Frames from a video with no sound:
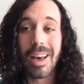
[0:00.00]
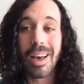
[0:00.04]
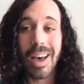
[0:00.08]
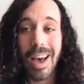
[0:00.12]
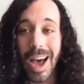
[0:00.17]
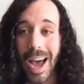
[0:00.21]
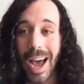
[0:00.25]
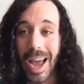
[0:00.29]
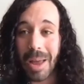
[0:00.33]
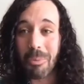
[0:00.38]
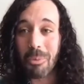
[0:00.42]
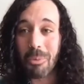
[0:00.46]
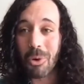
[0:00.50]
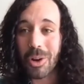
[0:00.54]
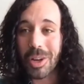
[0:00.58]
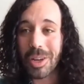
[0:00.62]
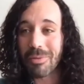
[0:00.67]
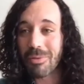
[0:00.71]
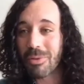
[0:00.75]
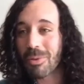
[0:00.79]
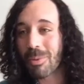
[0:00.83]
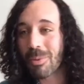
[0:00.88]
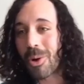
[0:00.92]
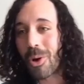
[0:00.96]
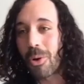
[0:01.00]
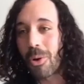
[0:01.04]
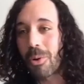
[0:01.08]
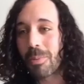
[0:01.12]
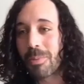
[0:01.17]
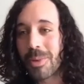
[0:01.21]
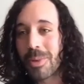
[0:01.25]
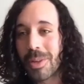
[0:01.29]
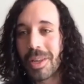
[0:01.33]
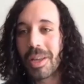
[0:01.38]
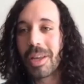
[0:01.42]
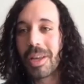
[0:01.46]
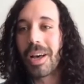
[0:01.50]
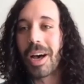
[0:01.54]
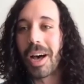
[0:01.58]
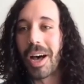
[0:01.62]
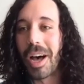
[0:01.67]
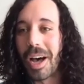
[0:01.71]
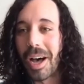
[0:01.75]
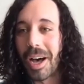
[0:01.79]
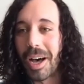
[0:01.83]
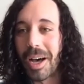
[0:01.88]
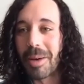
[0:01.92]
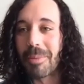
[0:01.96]
I am working from home
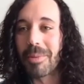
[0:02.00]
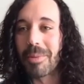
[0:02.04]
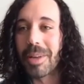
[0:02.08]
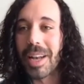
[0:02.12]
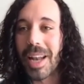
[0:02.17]
and